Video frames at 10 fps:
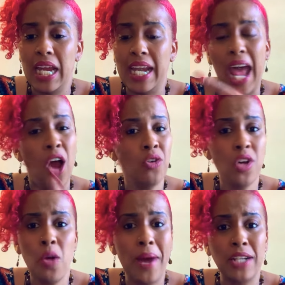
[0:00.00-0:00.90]
And I don't
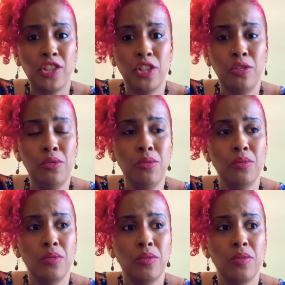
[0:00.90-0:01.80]
know about you,
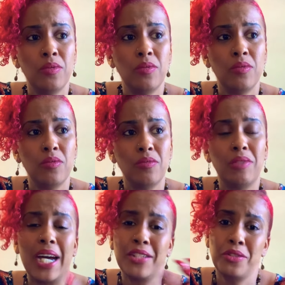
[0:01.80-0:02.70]

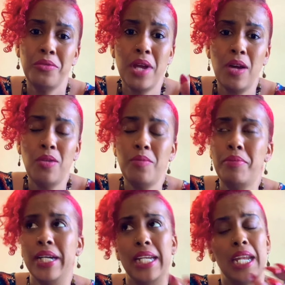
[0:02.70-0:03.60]
well, I do know,
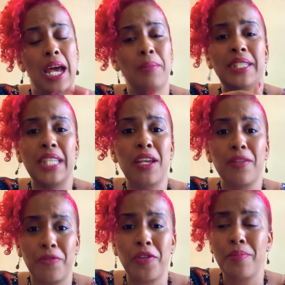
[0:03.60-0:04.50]
but I'm going to say
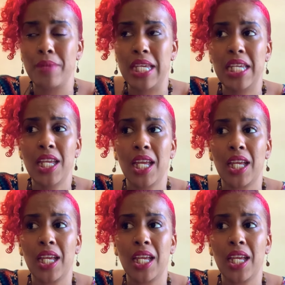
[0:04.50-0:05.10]
for me,